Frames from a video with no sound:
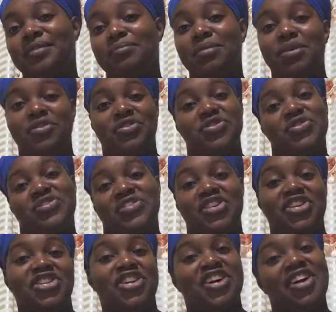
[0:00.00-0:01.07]
Makes you stay
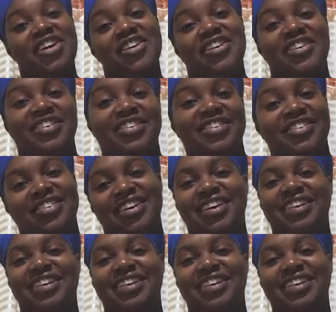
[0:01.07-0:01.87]
young,